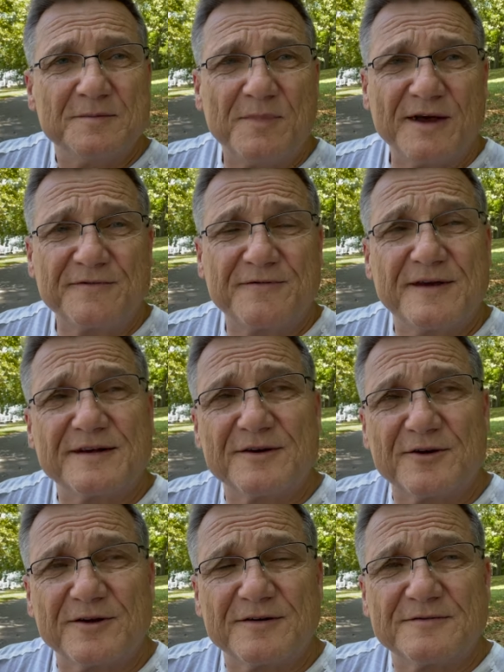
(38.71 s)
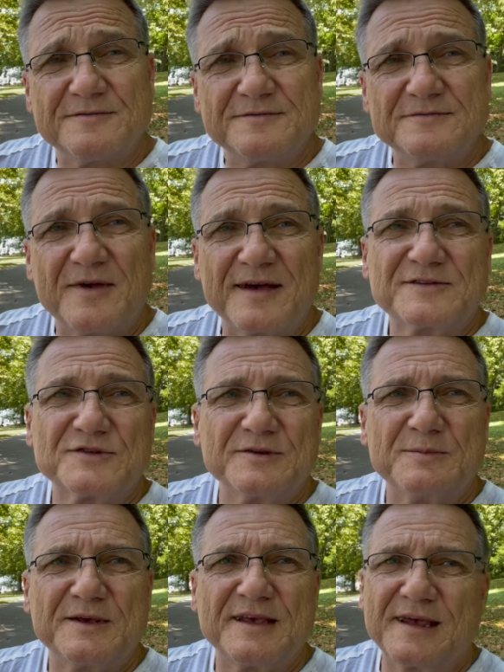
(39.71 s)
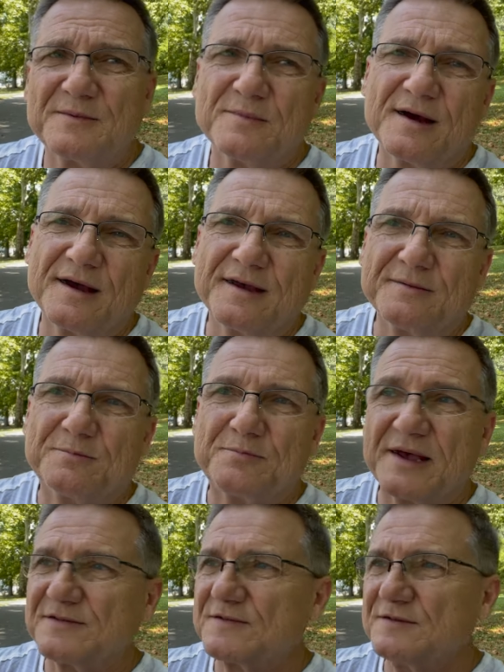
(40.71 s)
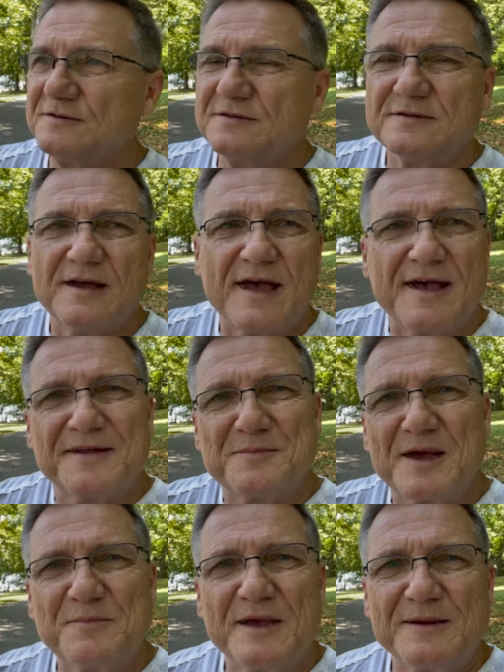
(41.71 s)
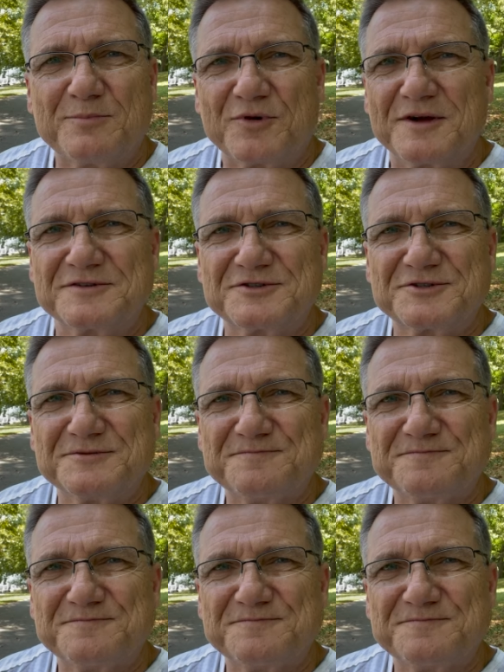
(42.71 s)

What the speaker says: My finger actually became my pencil and my paintbrush.